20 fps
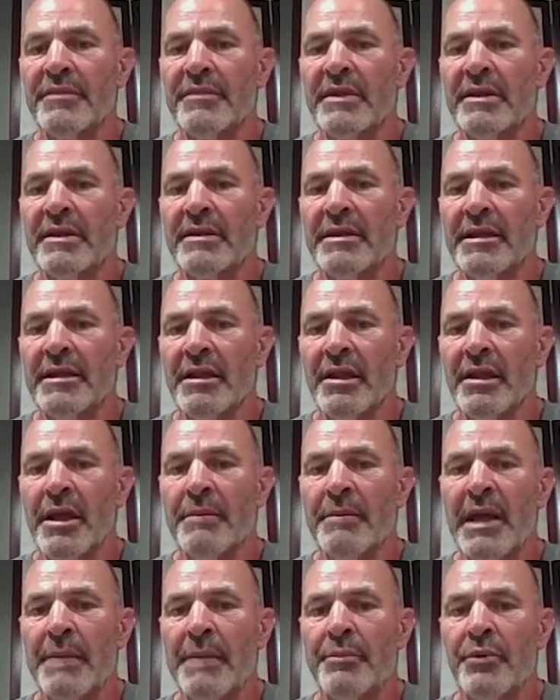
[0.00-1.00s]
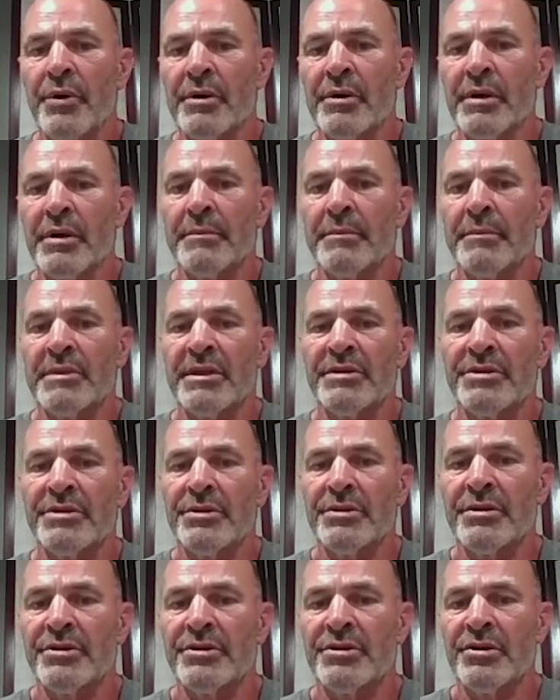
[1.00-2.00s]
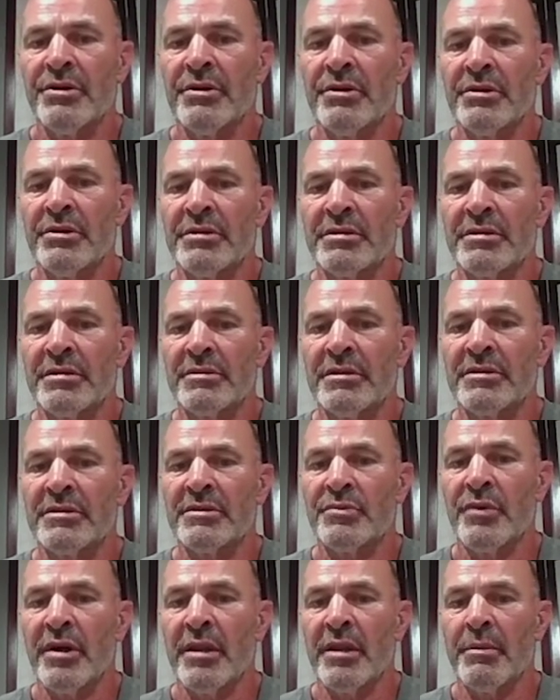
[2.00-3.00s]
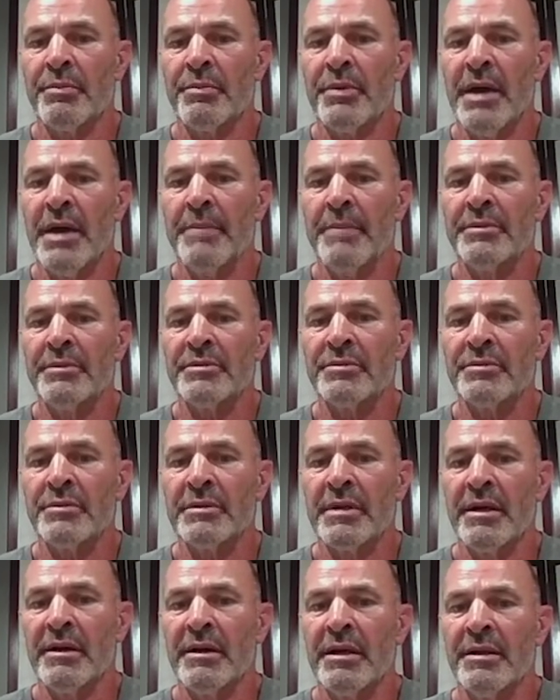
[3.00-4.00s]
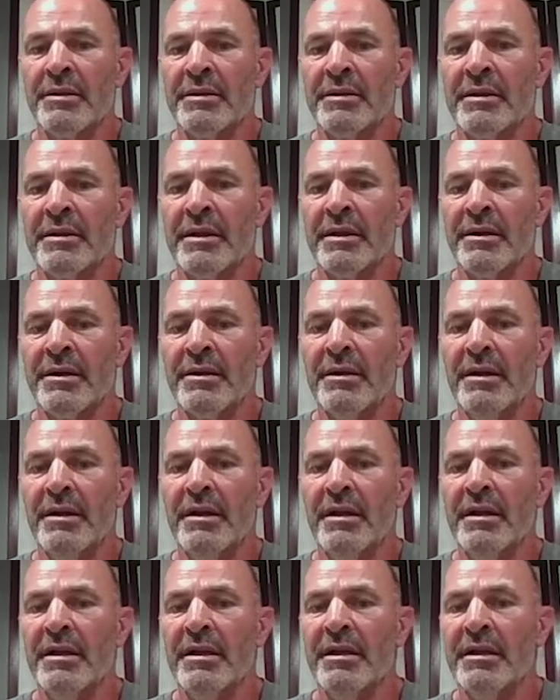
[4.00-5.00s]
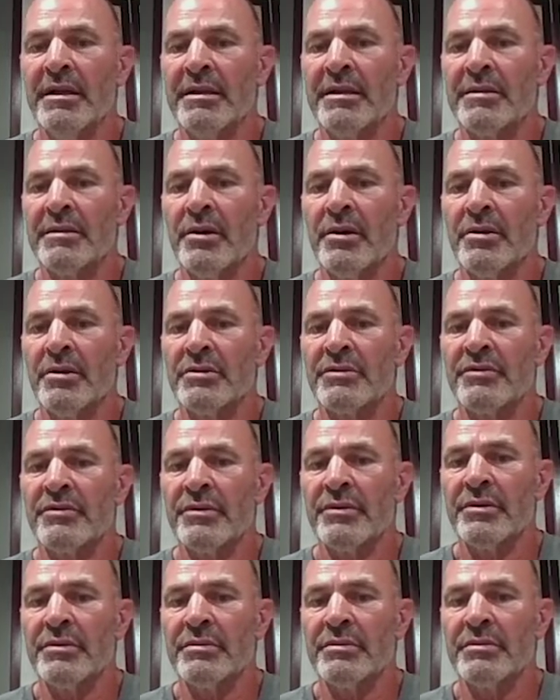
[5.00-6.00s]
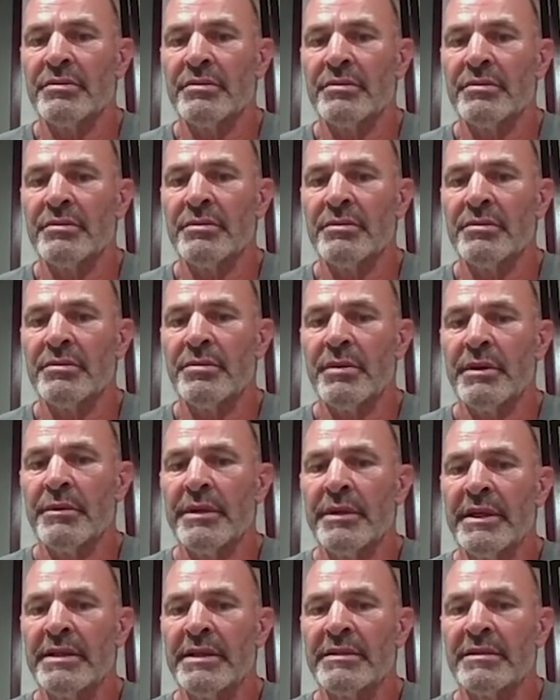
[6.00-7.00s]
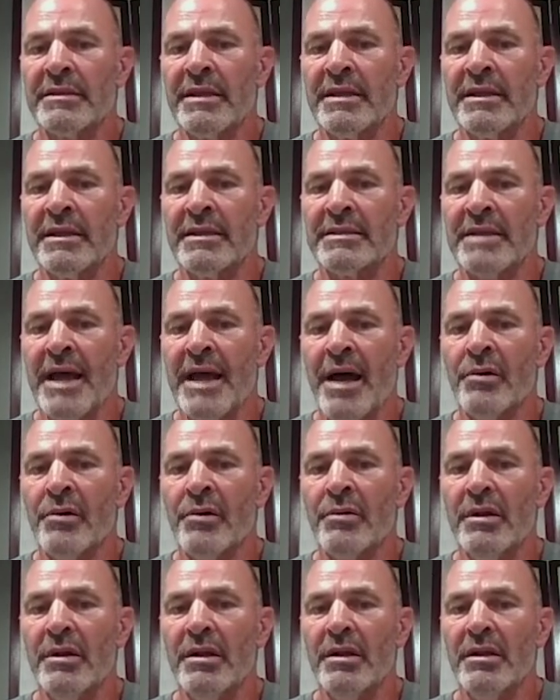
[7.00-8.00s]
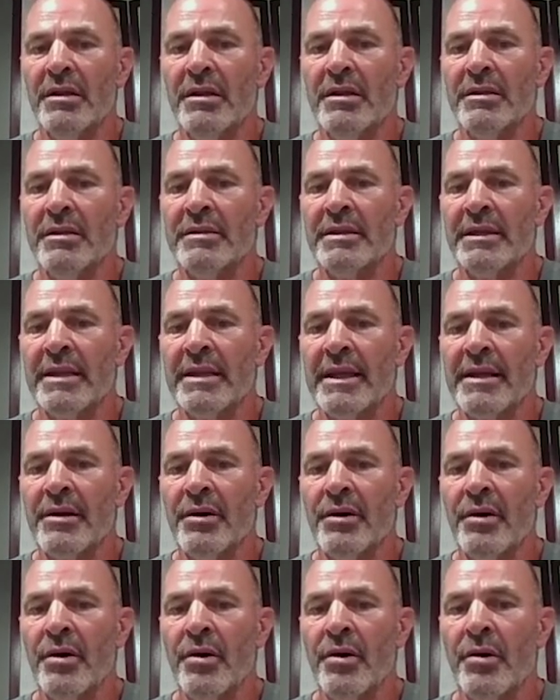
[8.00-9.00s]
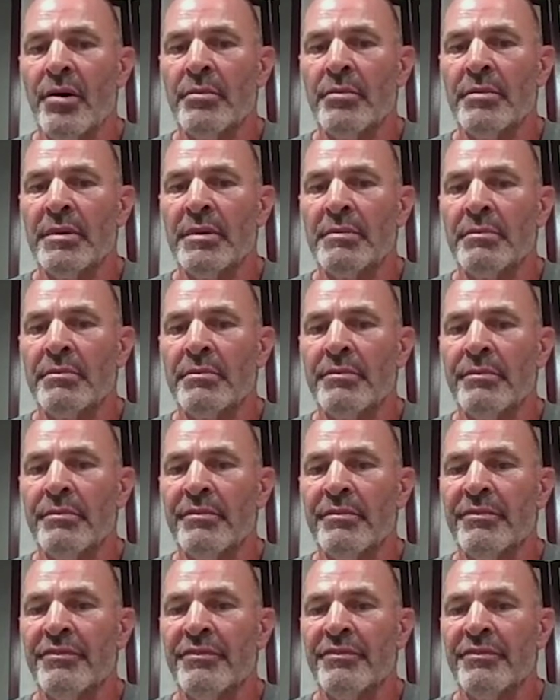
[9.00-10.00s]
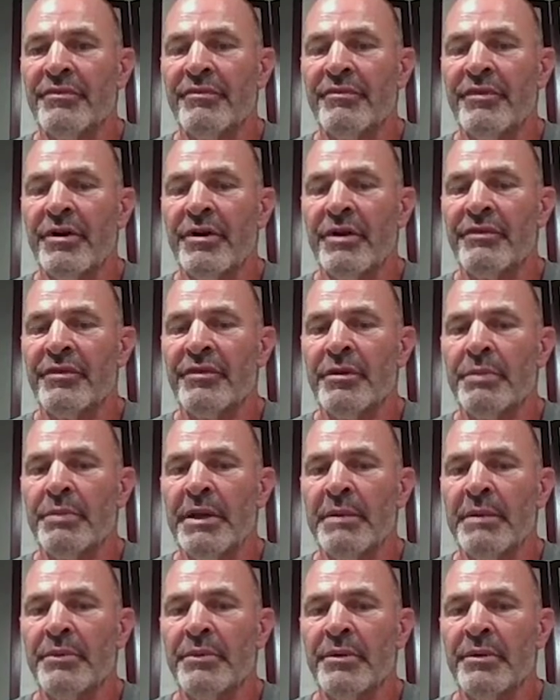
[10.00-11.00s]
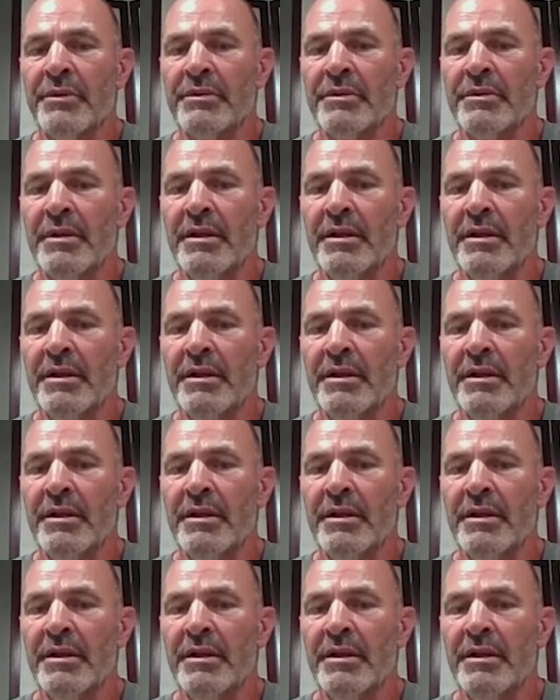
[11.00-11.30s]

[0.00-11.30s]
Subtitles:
the alumni program, because your insurance, this is one of the problems with our healthcare. It goes for 3 weeks and then it's out. Then they go home, and very few people